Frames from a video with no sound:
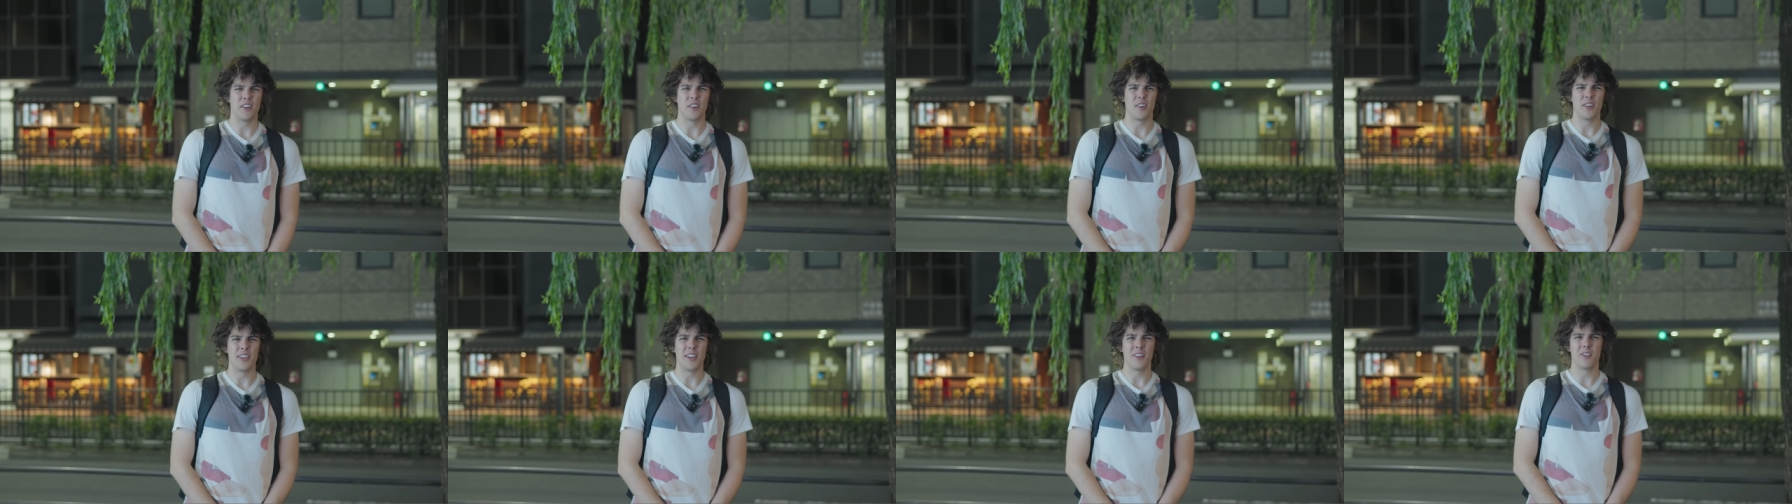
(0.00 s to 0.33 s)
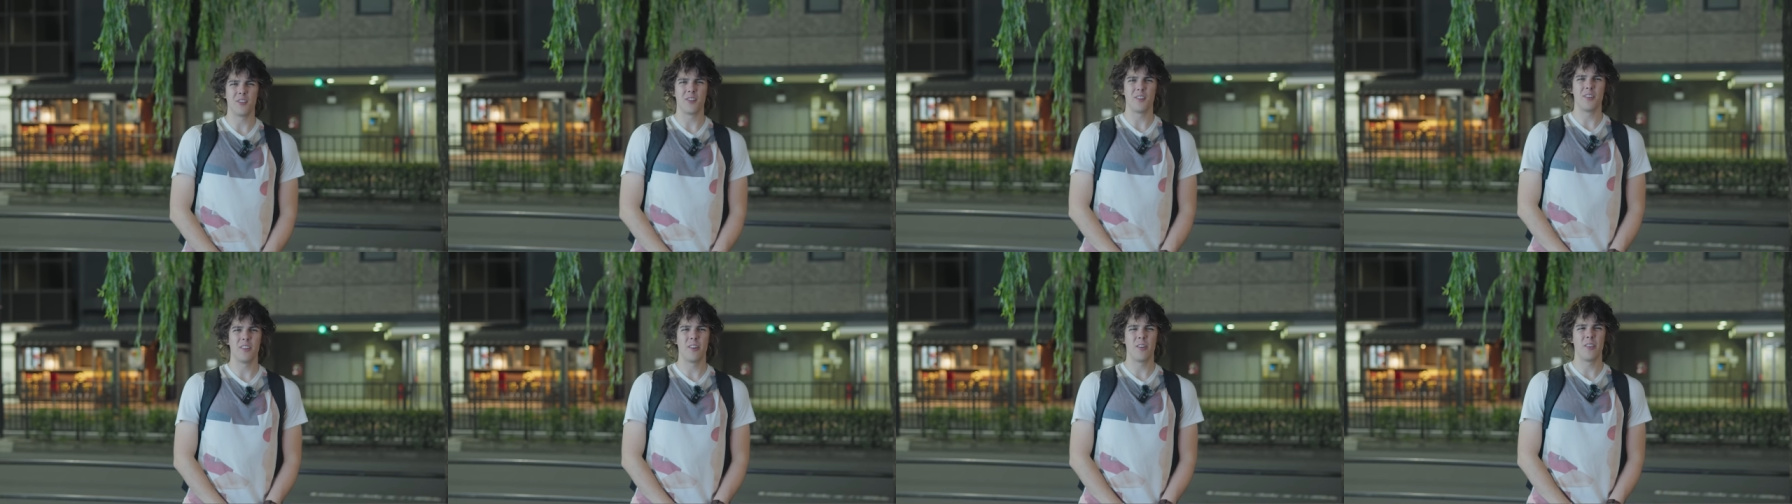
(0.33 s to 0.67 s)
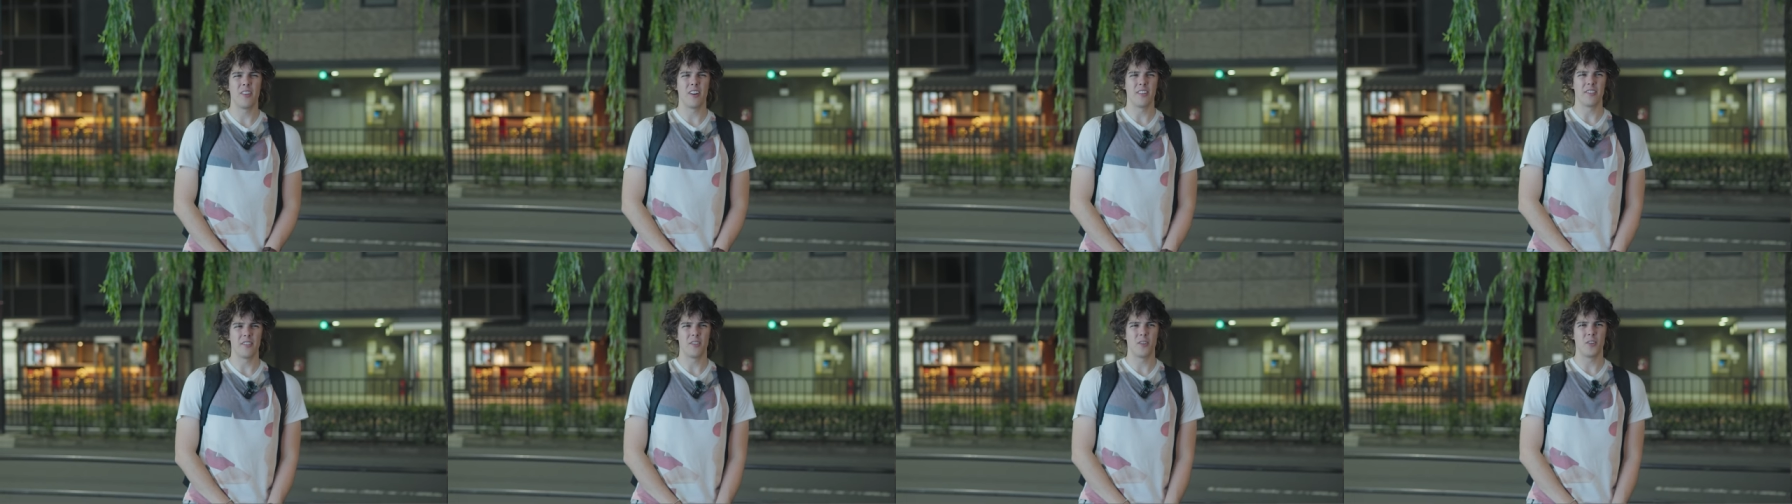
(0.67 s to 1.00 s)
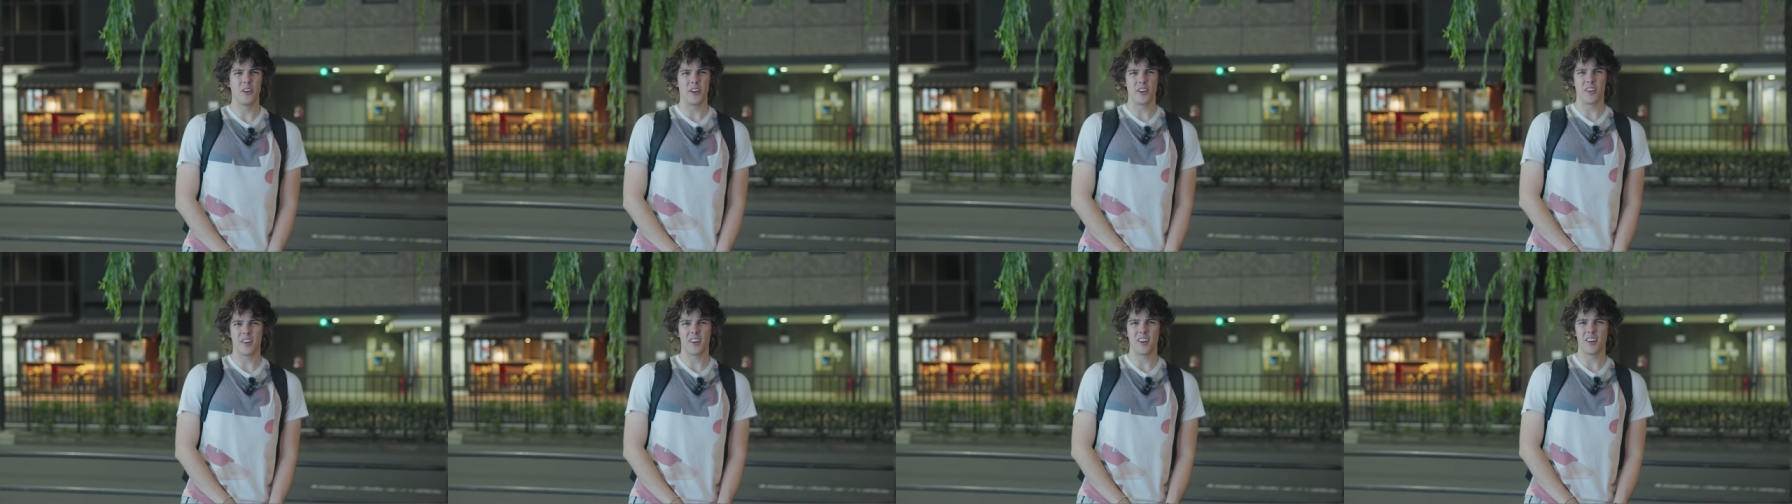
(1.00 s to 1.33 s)
know, you learn
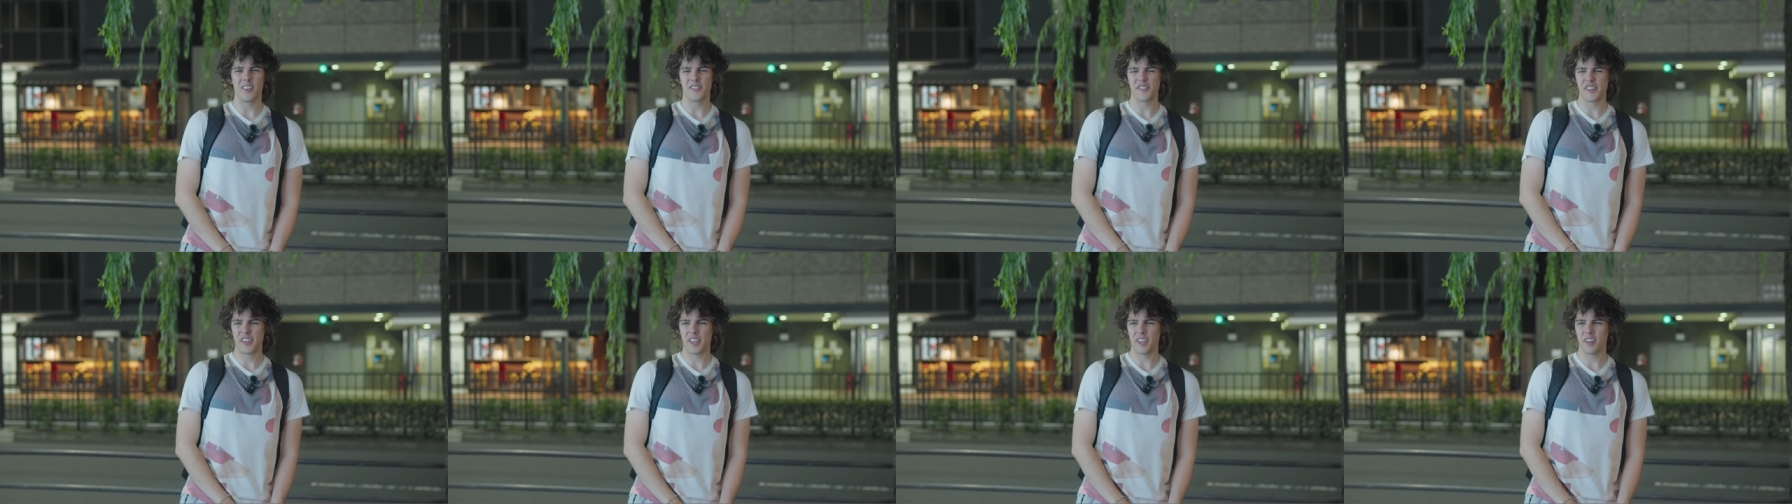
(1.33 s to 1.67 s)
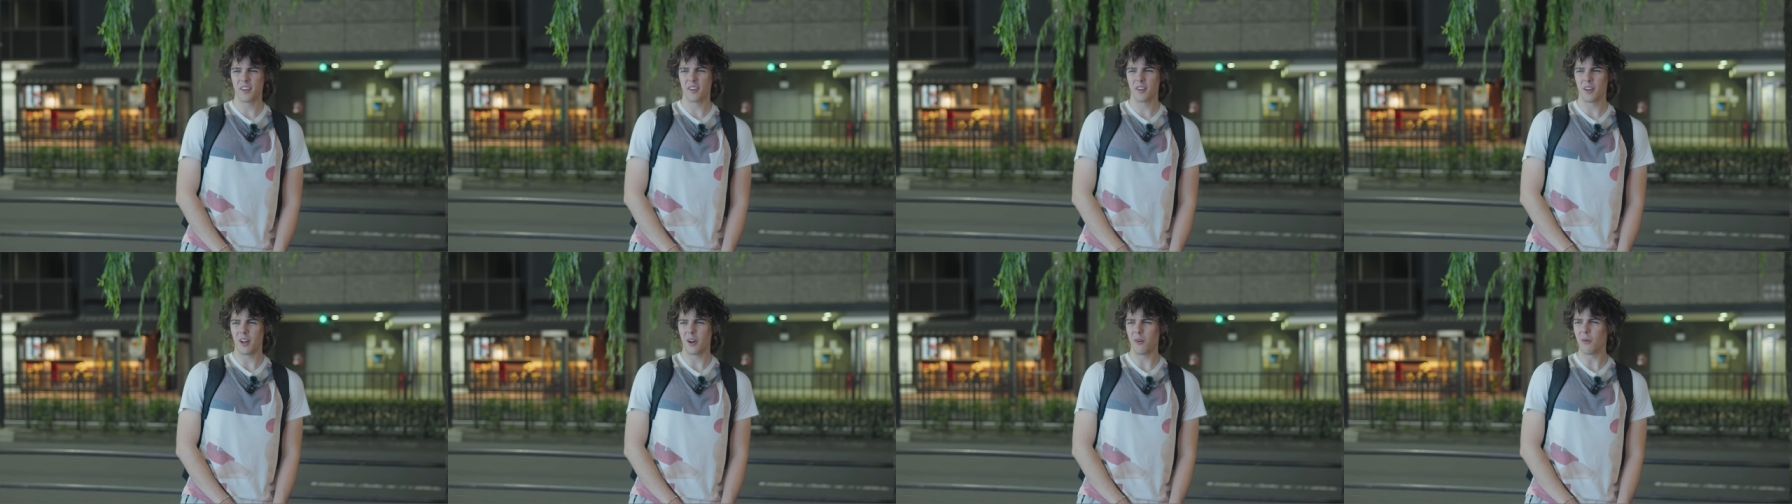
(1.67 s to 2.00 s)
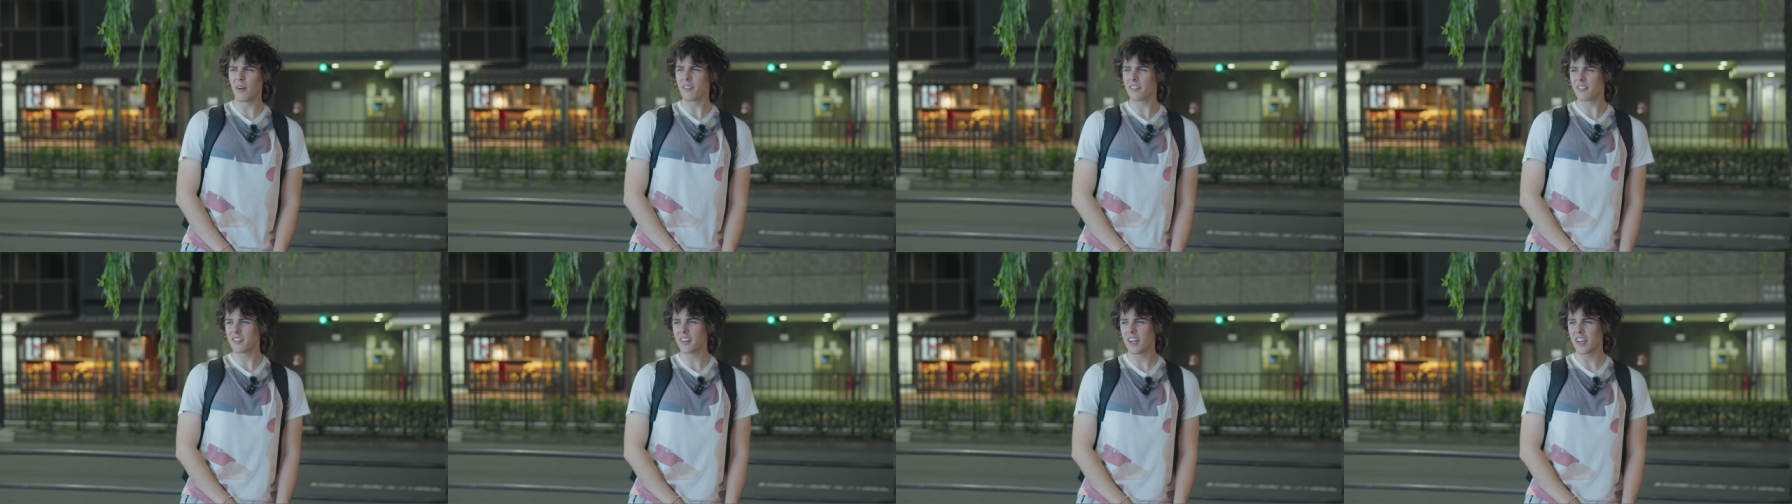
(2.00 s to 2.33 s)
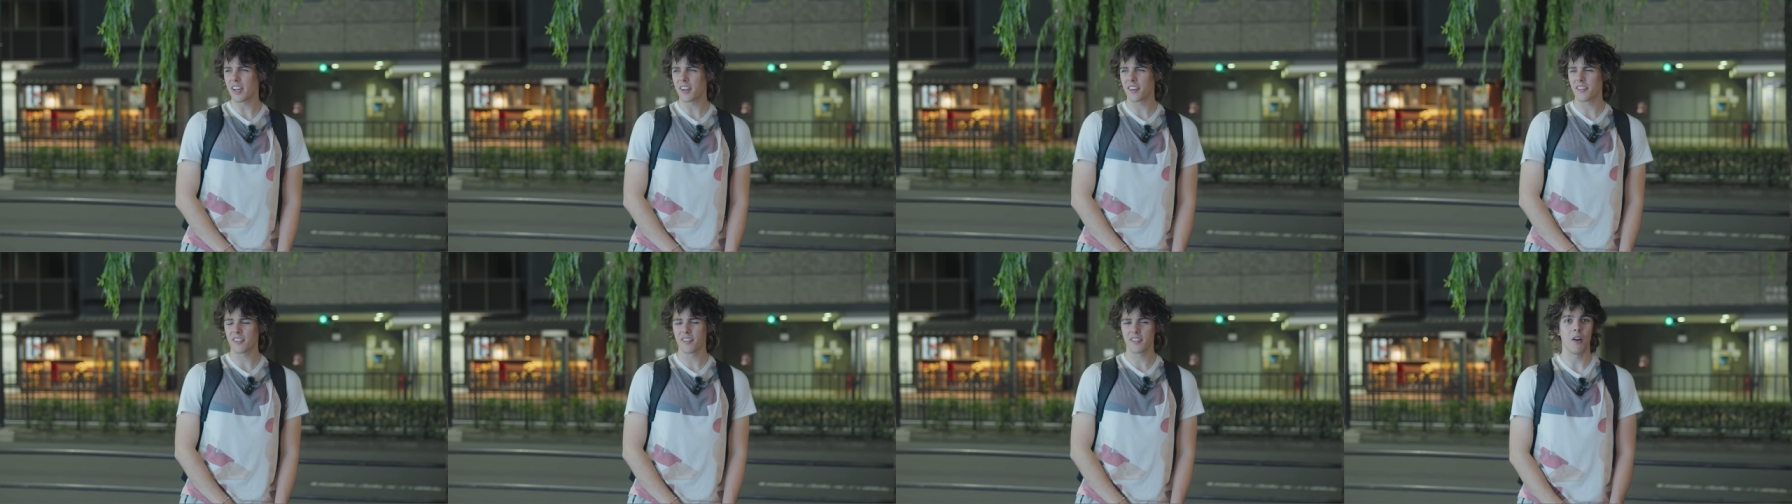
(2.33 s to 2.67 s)
2200 kanji, what's
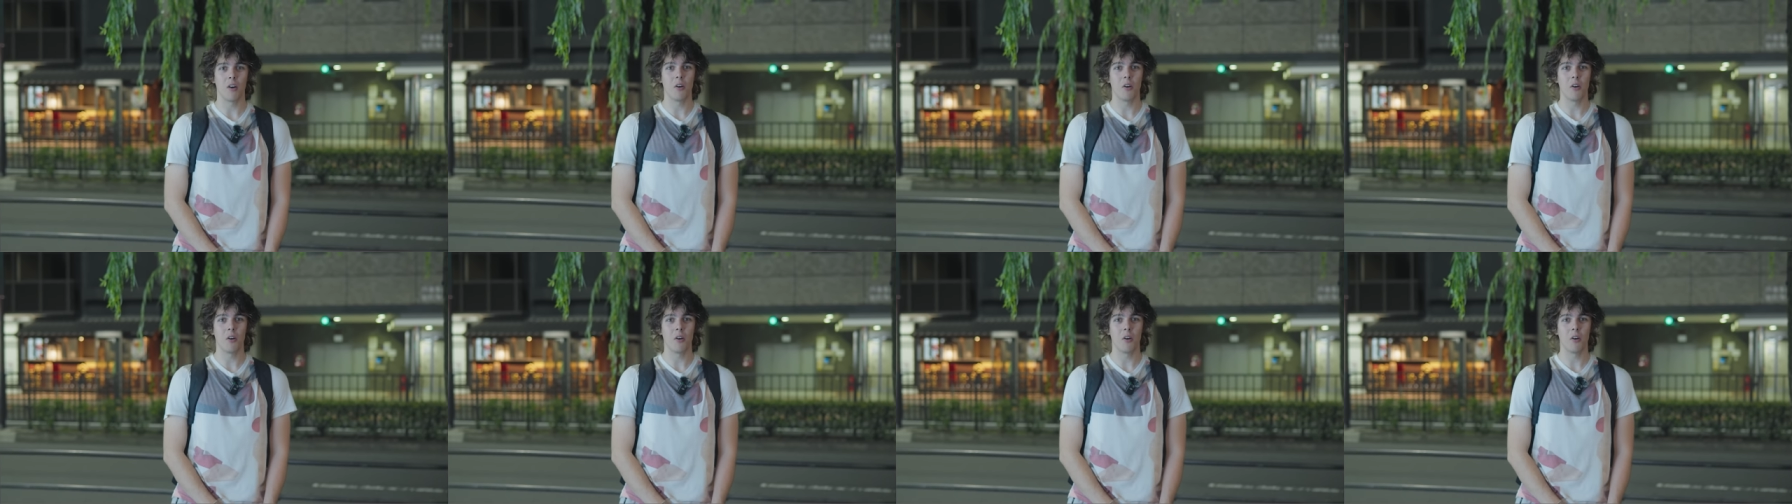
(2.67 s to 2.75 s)
next?